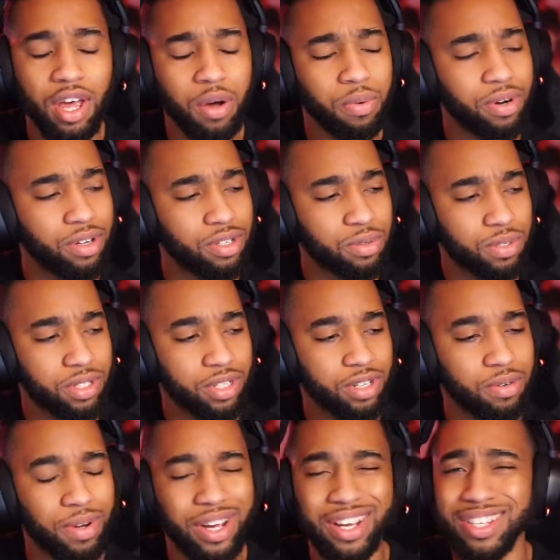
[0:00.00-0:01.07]
What else was
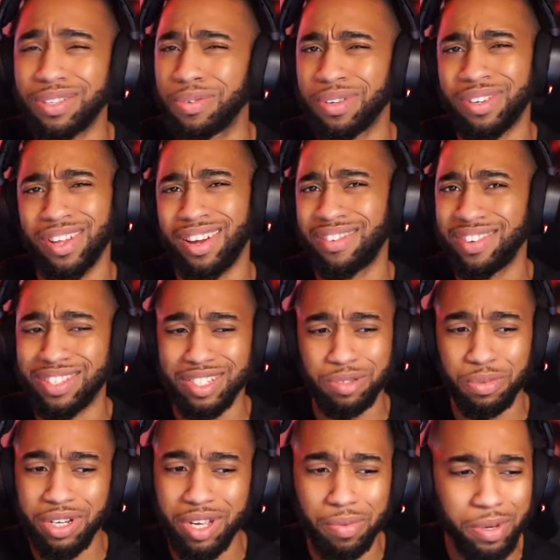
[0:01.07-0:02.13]
there? Well, I guess I wouldn't call it recent. It's
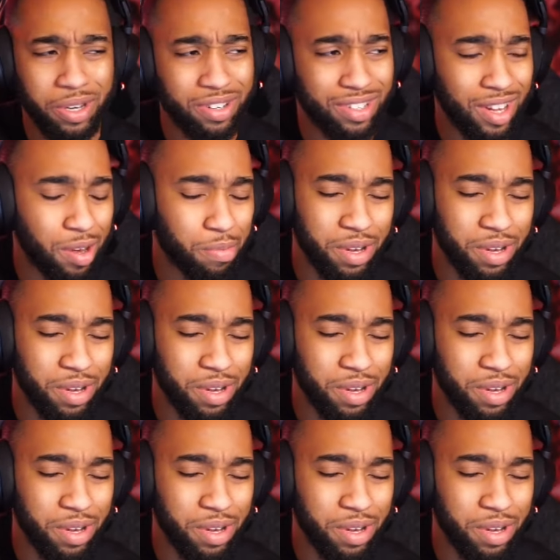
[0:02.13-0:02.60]
been a couple years now,